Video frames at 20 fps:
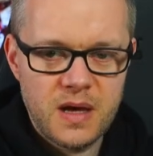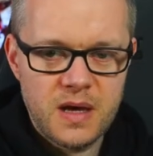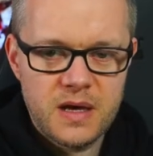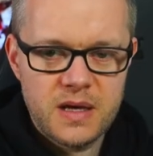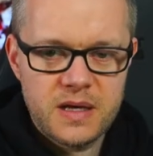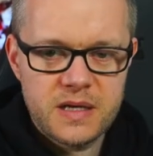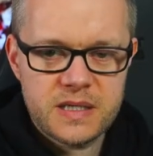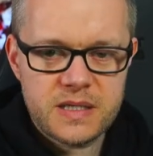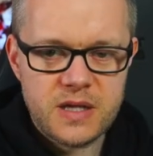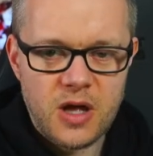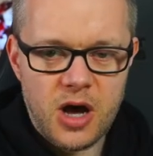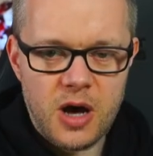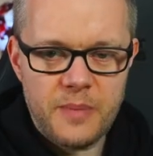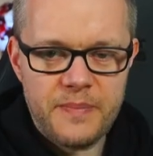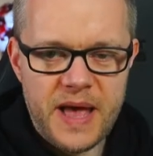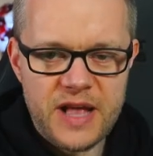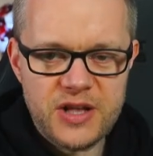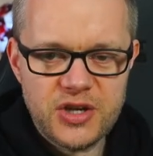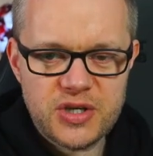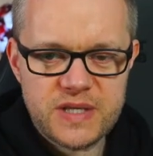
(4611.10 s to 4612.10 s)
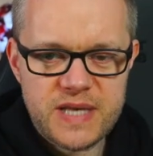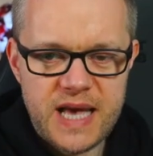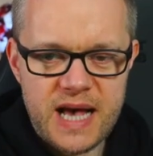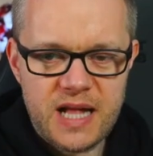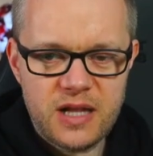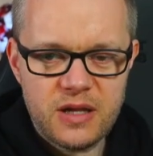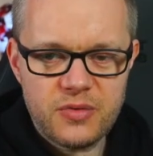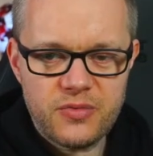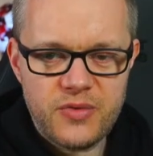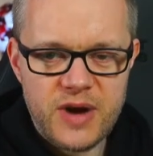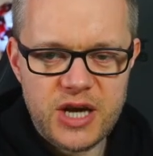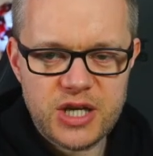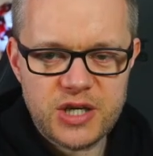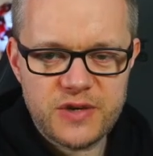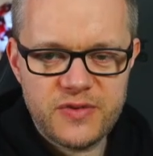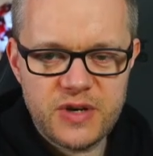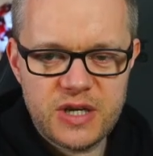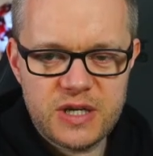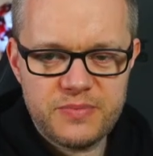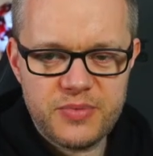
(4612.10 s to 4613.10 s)
Start, bench, sell,
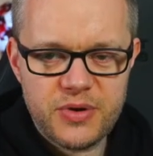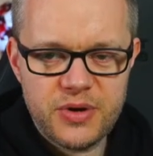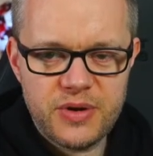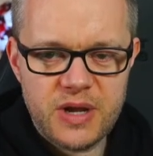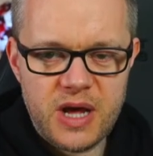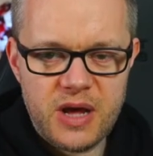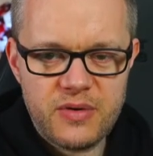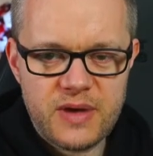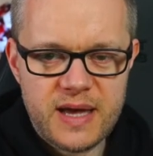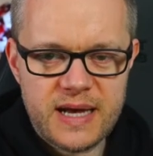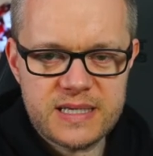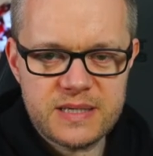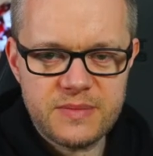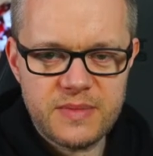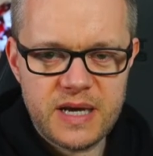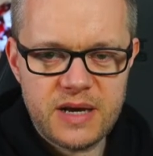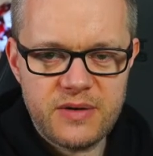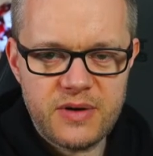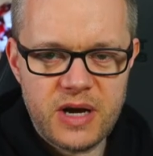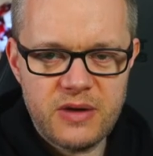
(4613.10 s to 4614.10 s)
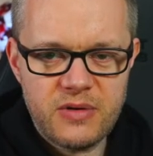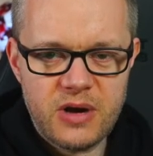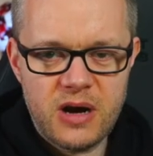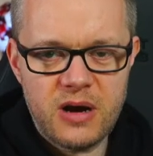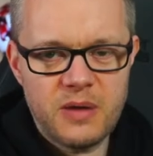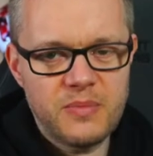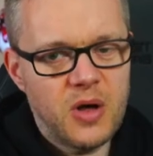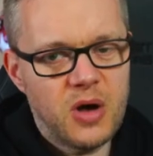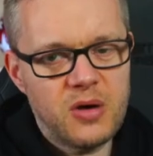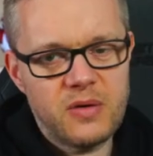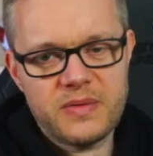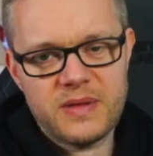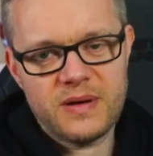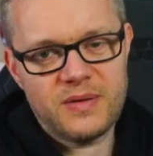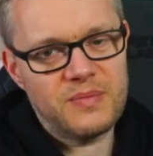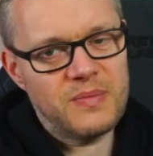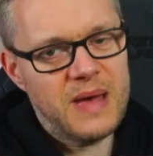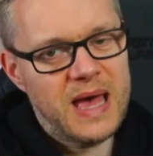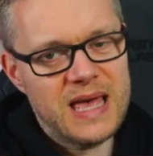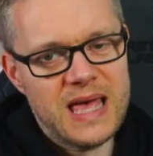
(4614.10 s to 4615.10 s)
Rashford, Bruno, Casemiro. Oh, I'm
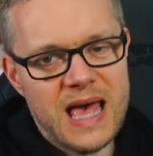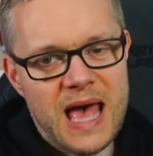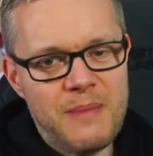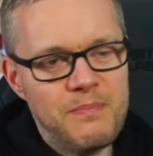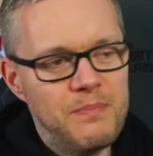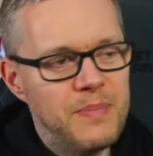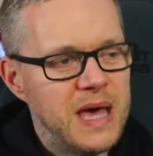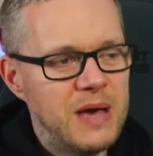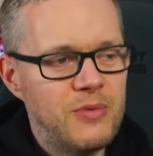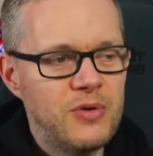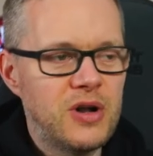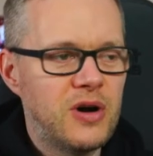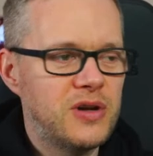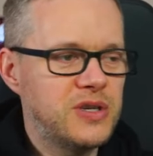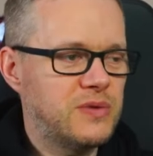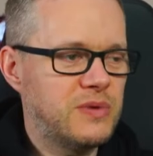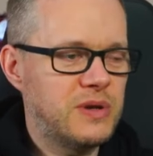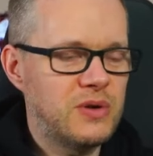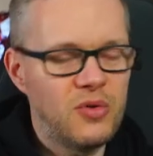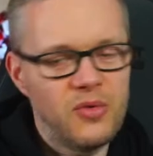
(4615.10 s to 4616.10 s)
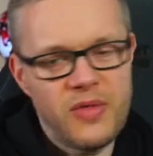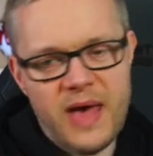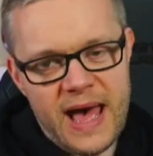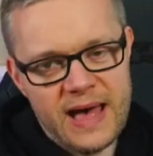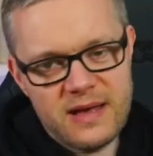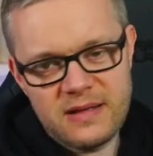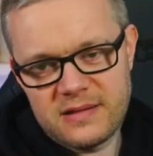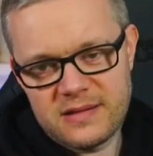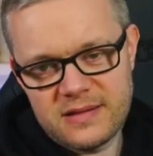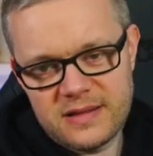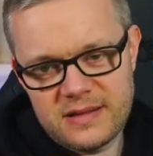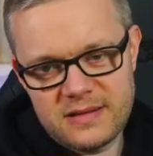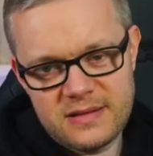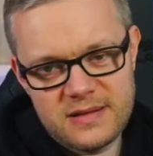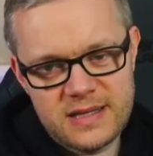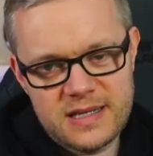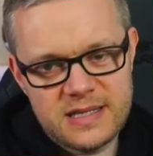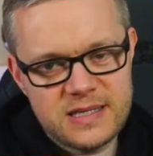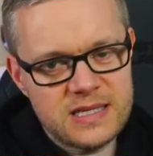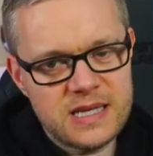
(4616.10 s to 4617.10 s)
not... Mate, M B, we're not doing all that.
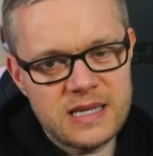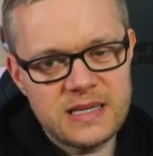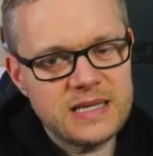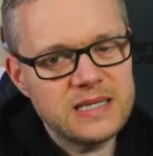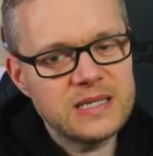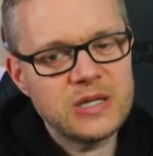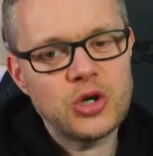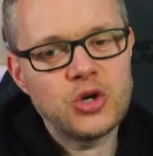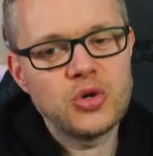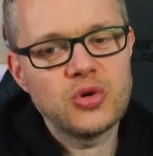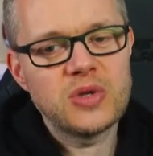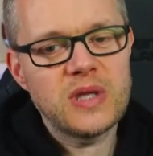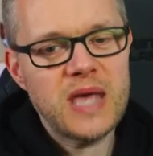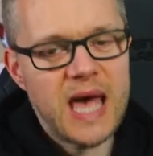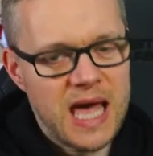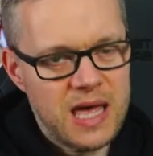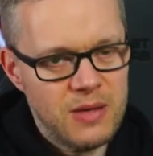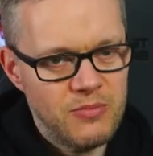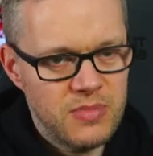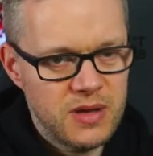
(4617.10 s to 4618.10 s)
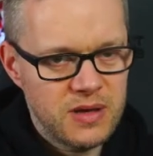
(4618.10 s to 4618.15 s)
This is a, this is a good game.